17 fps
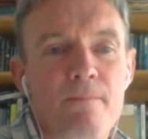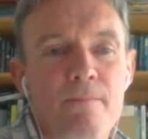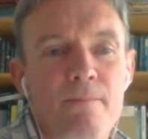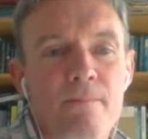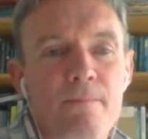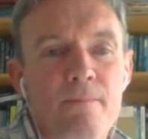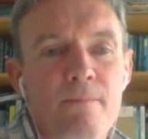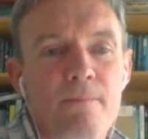
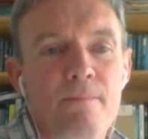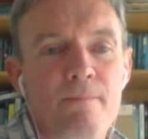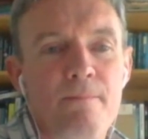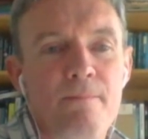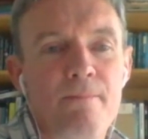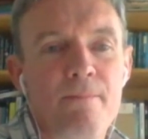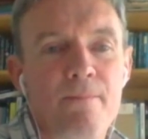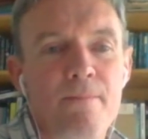
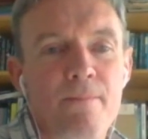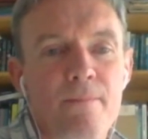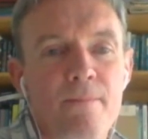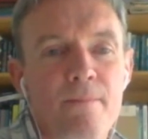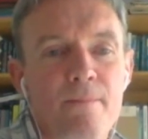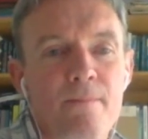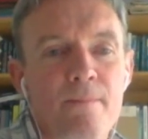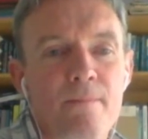
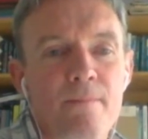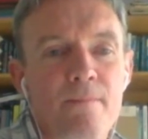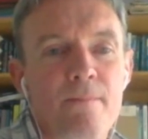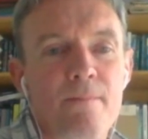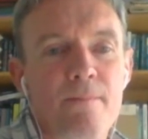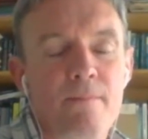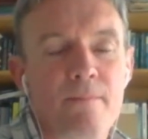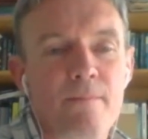
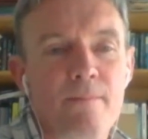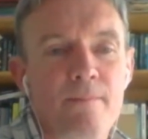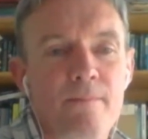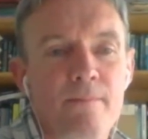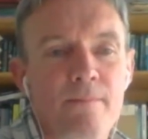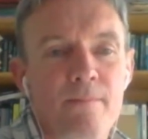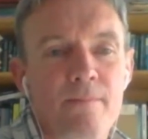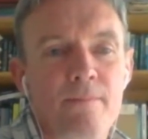
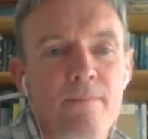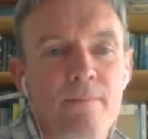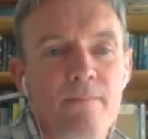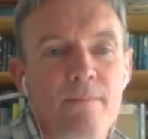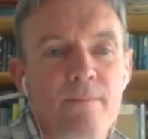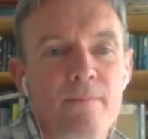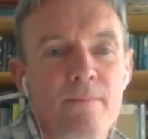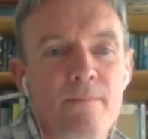
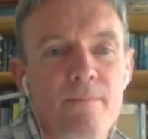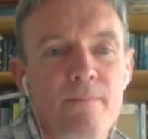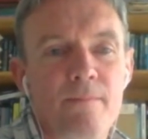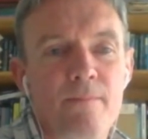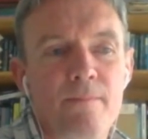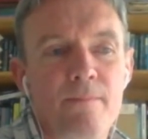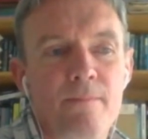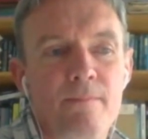
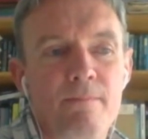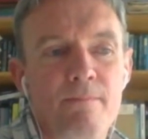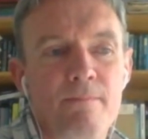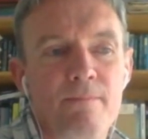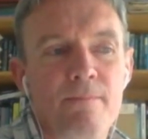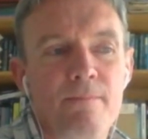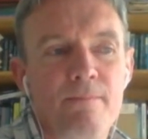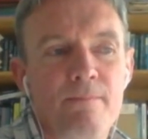
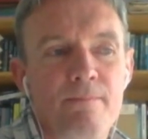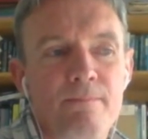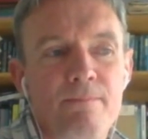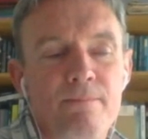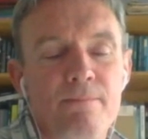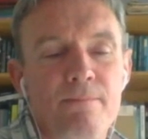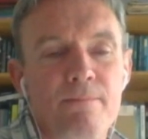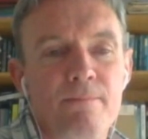
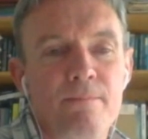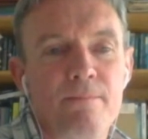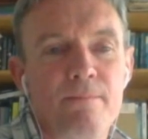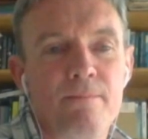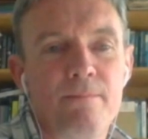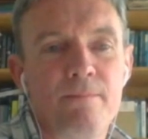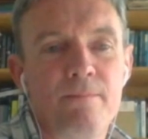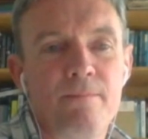
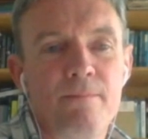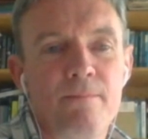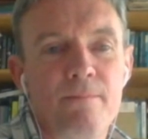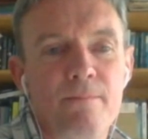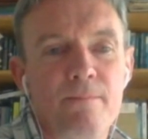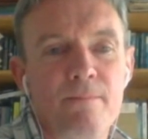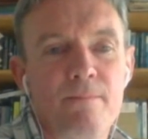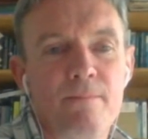
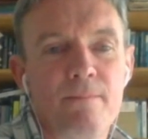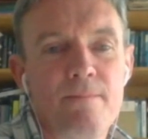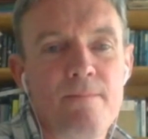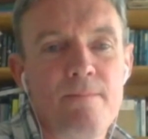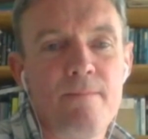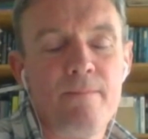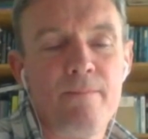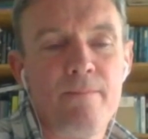(silent)